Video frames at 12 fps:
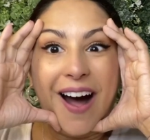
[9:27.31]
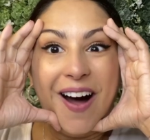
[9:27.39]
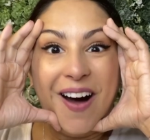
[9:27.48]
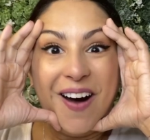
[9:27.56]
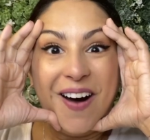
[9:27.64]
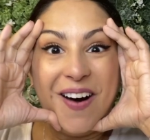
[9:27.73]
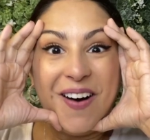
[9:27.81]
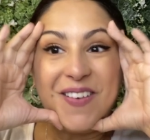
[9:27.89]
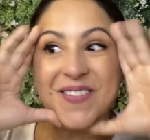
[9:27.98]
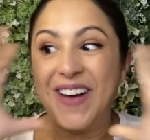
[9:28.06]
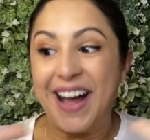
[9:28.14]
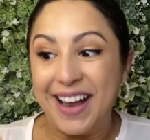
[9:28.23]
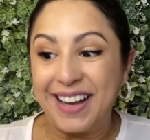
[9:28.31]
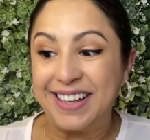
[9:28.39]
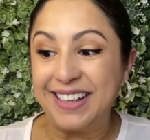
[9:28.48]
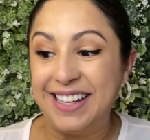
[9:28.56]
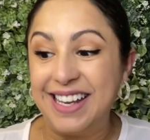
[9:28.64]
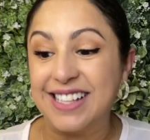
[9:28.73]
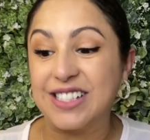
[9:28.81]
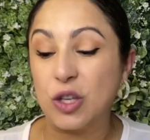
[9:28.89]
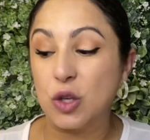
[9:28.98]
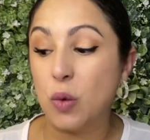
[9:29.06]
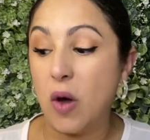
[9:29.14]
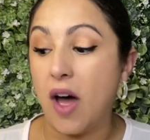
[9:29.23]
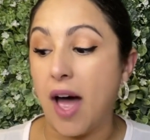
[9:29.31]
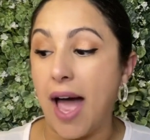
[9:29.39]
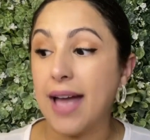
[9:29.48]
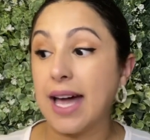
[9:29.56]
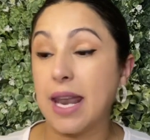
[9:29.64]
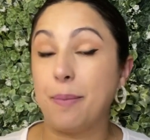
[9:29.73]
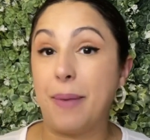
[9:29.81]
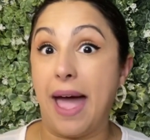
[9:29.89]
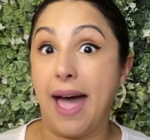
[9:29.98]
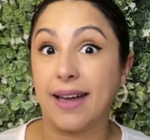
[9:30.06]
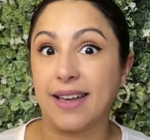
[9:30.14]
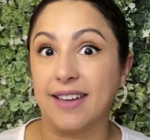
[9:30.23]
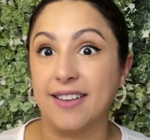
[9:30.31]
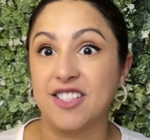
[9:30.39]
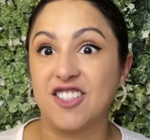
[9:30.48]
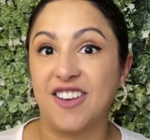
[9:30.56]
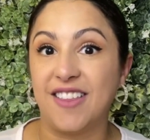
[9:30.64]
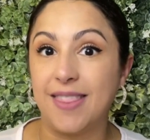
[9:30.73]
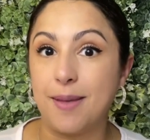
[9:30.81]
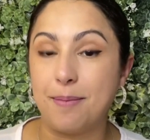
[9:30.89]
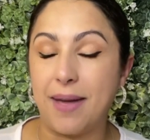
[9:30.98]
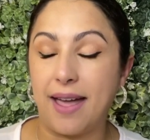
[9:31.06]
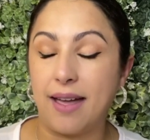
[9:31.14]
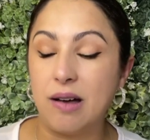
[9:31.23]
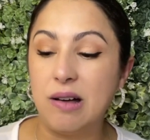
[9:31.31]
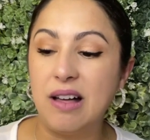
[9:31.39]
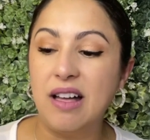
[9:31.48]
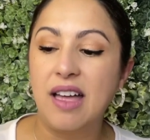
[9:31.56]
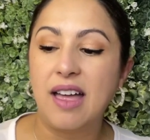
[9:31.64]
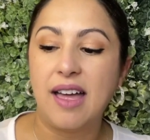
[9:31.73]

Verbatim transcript: Oh my goodness! So you all, I got a package in the mail,